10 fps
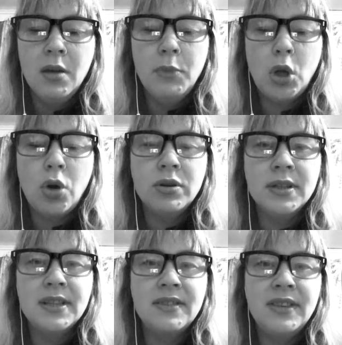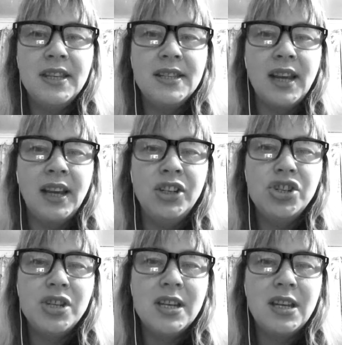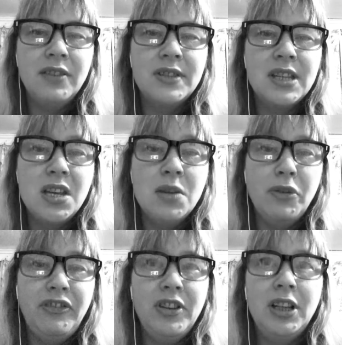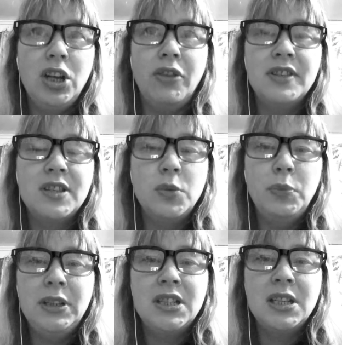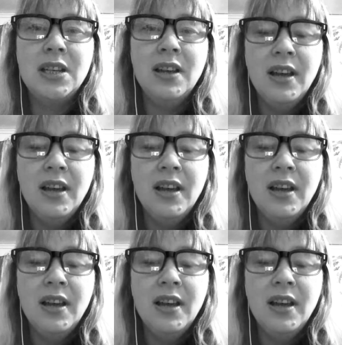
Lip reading: Because this energy gives him a feeling of stability.